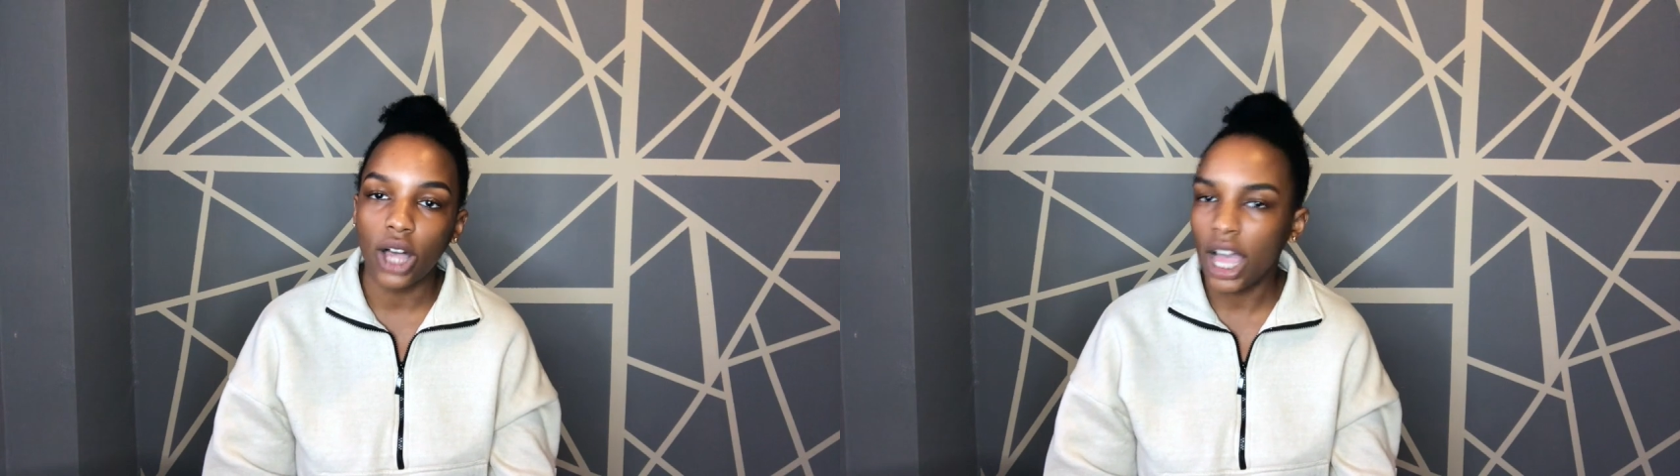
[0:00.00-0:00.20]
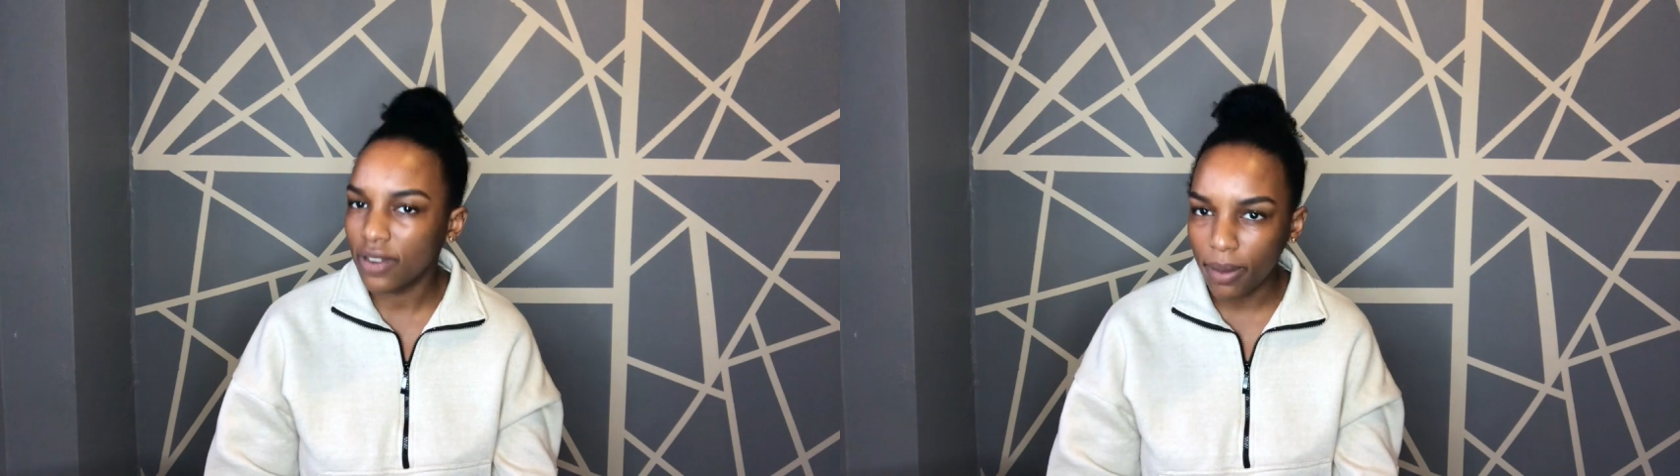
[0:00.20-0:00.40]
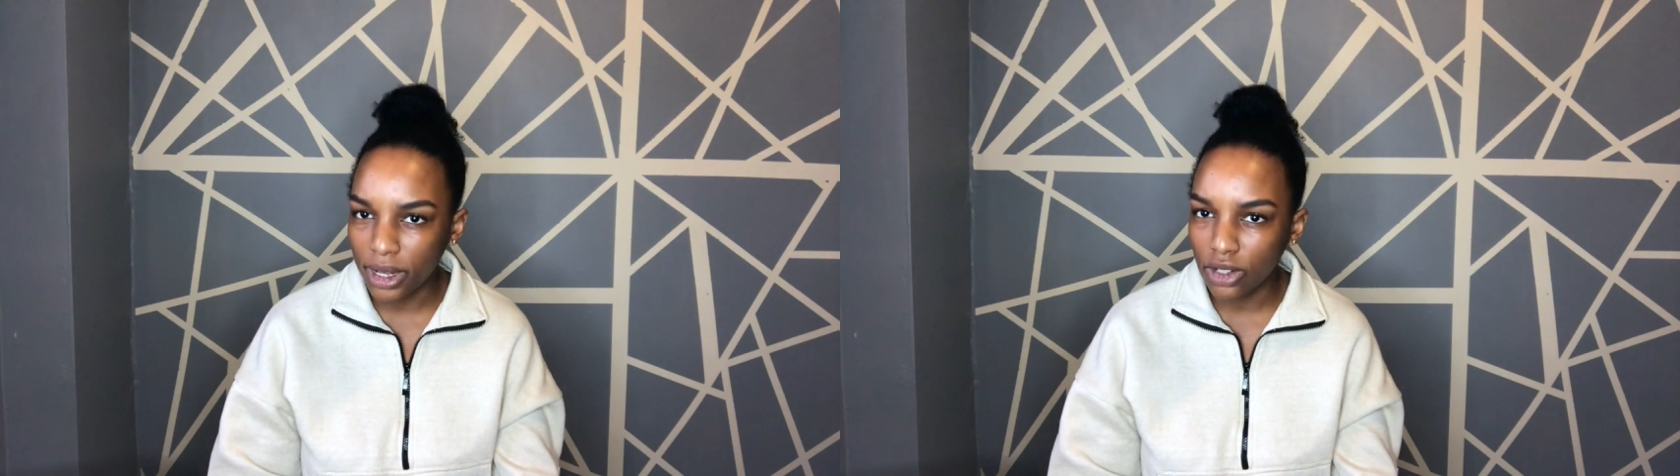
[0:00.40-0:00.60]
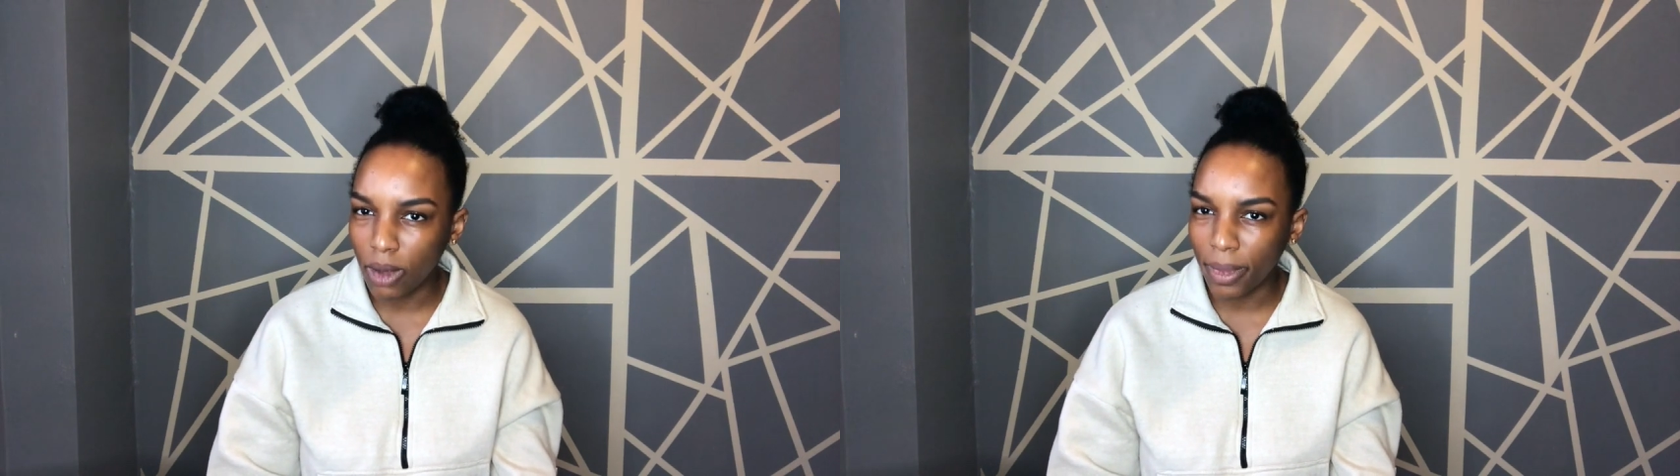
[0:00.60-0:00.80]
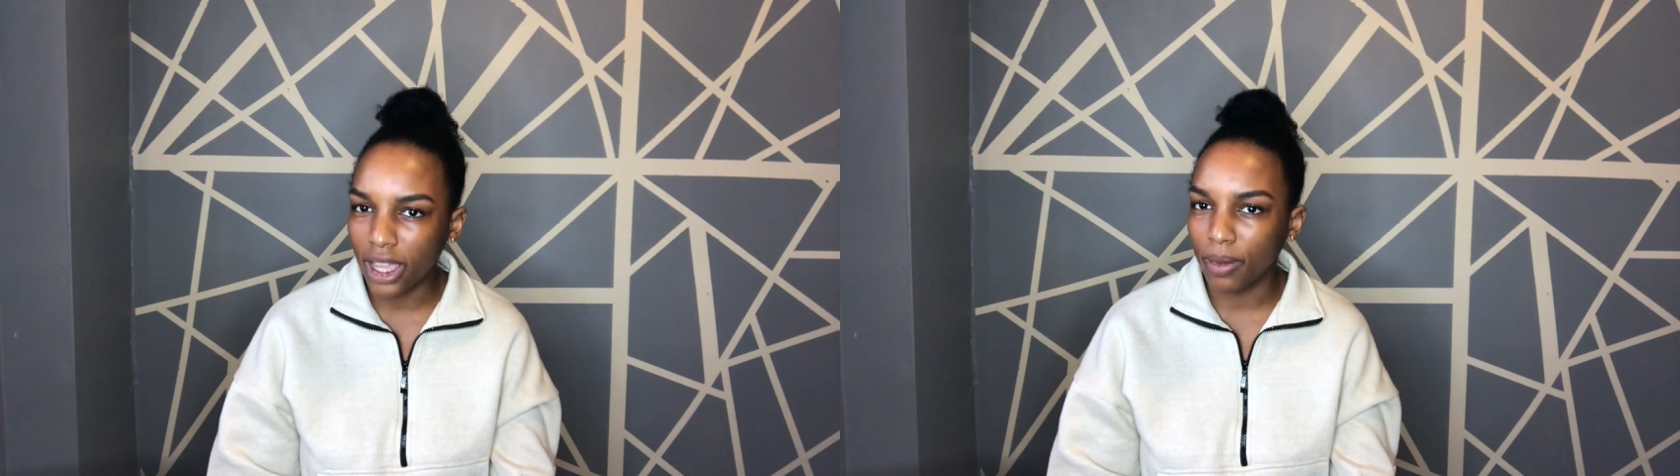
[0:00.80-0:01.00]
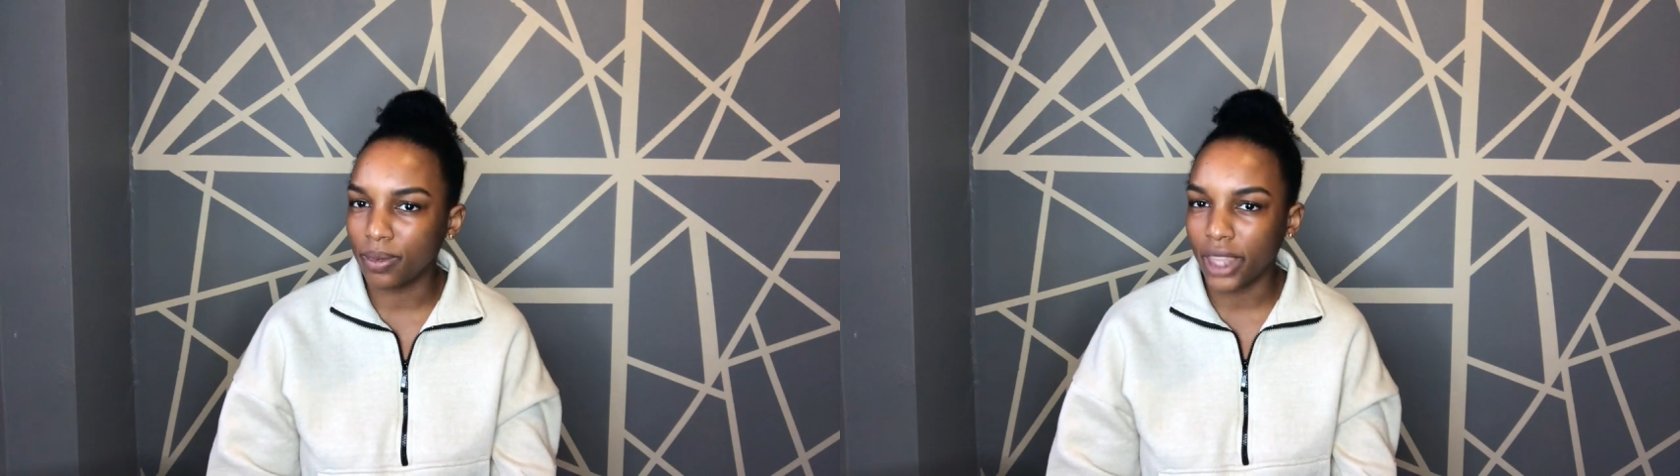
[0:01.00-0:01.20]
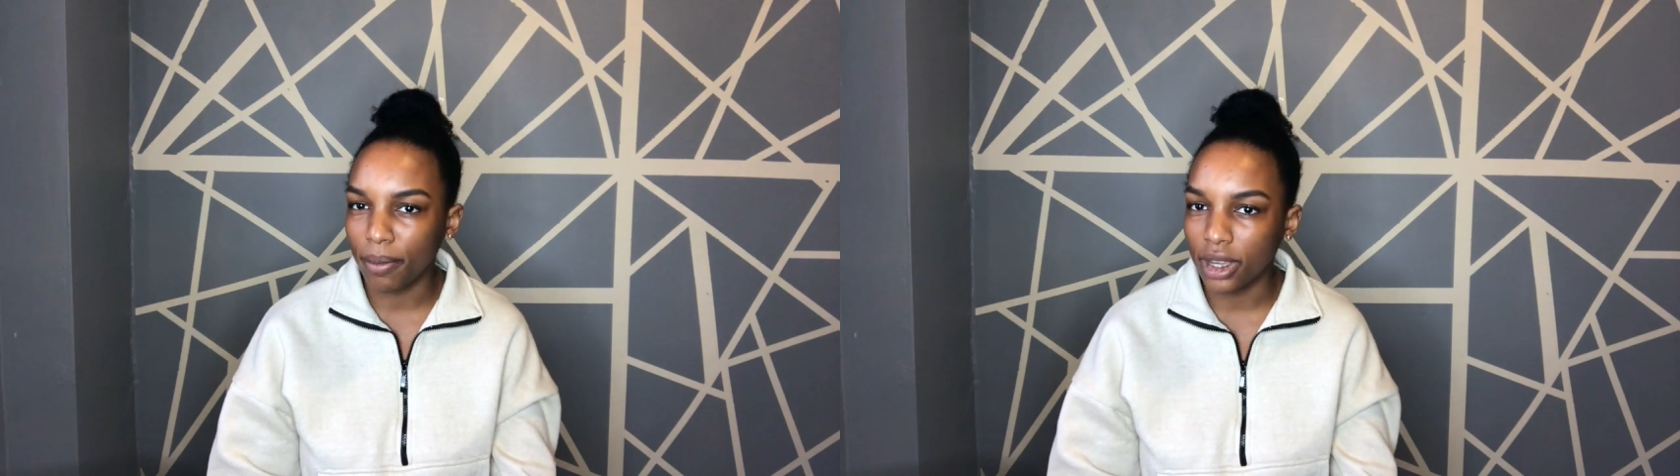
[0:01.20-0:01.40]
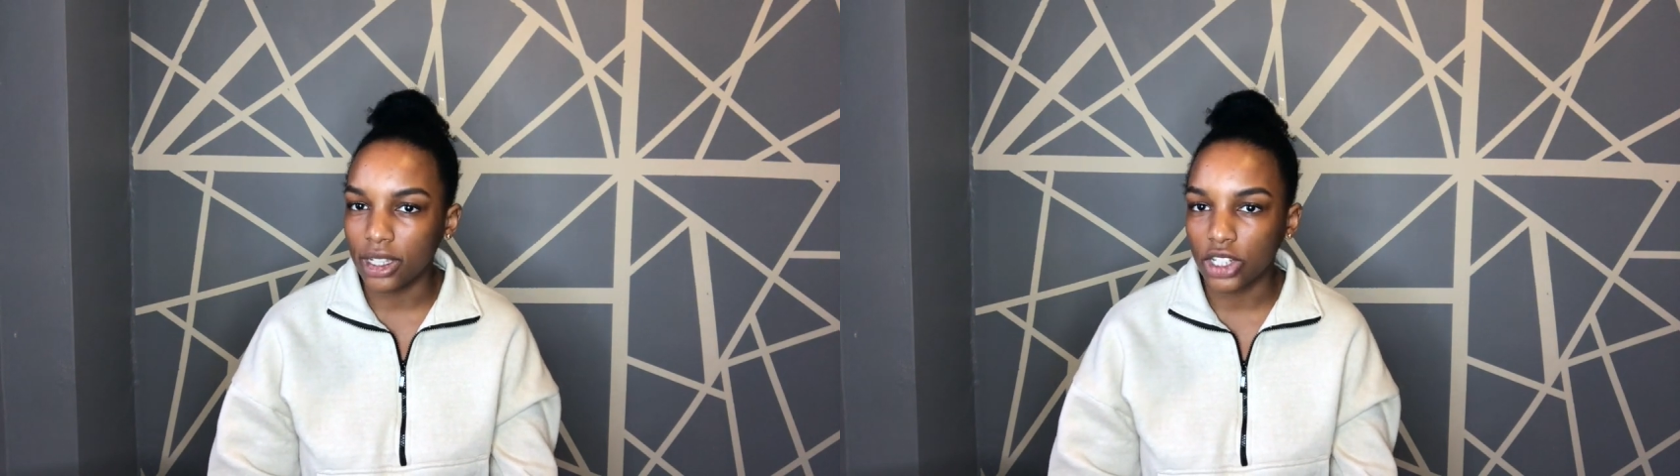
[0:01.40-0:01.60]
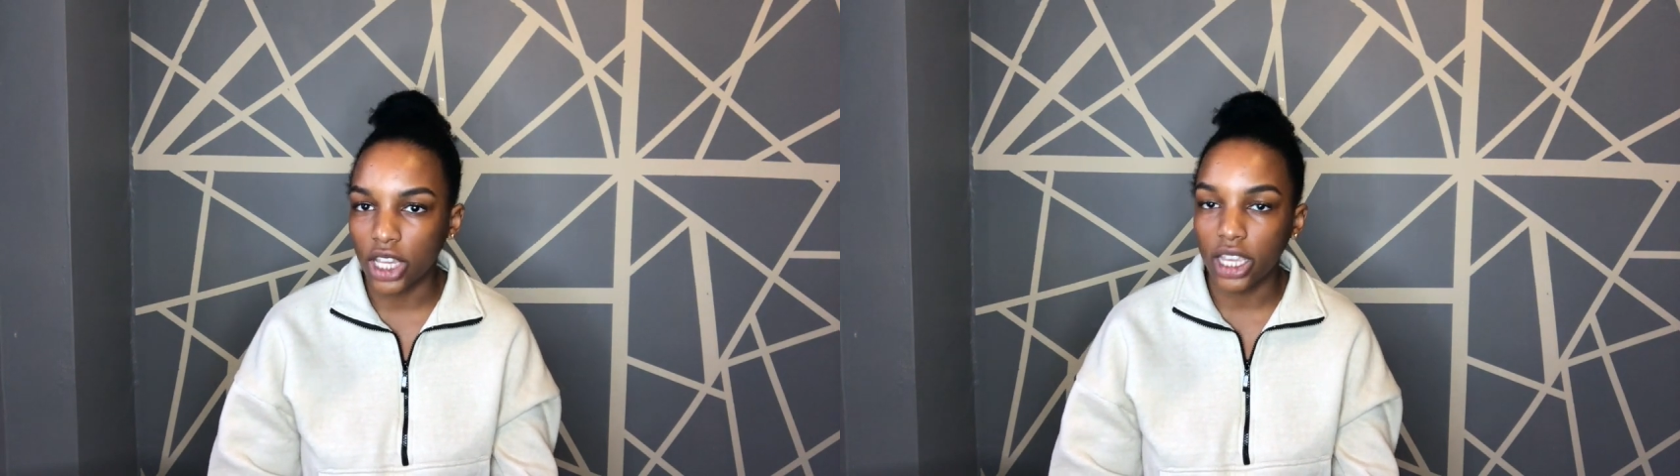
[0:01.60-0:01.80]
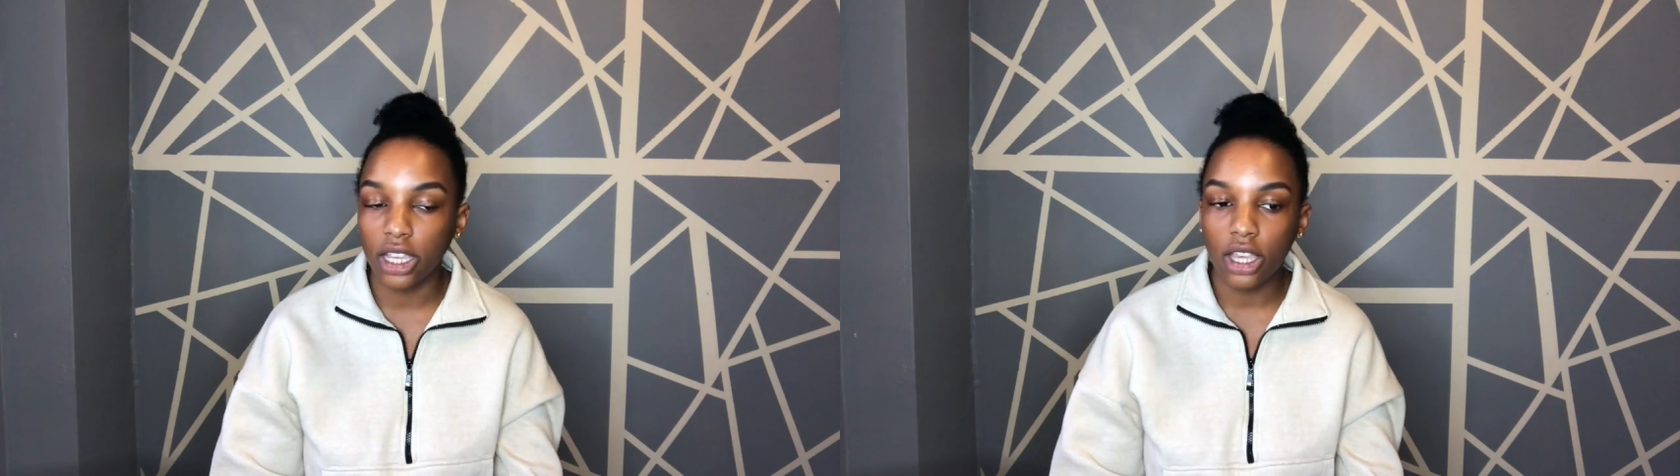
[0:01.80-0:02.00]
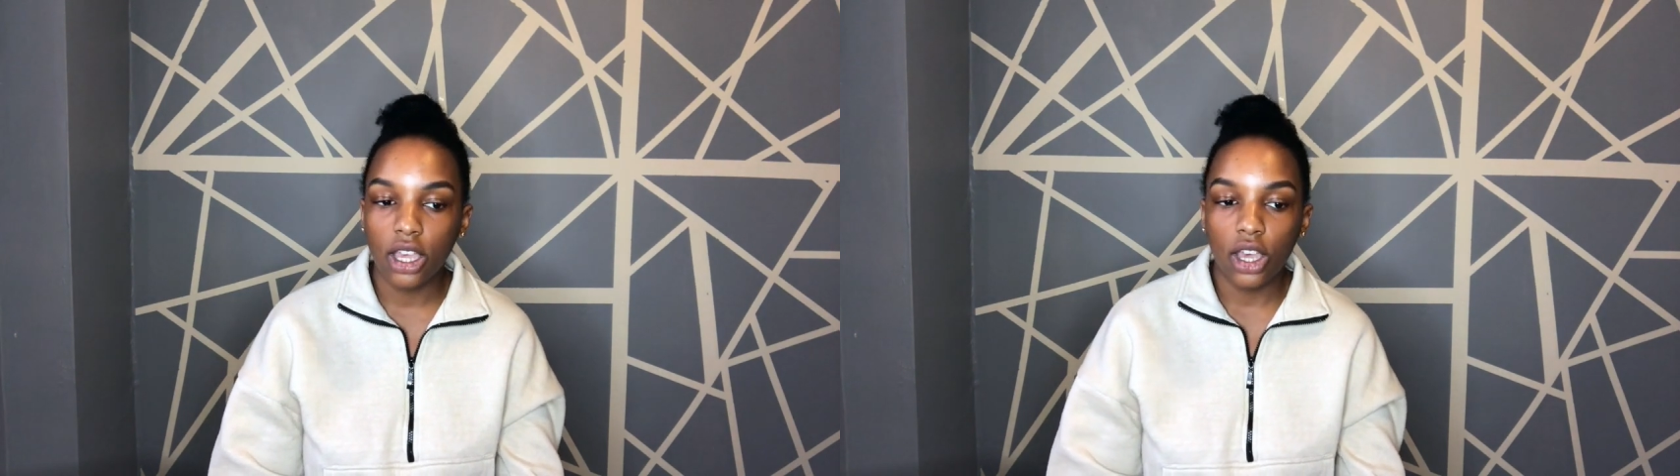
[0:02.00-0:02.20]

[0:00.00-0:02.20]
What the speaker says: I have not been doing my makeup that much. Like,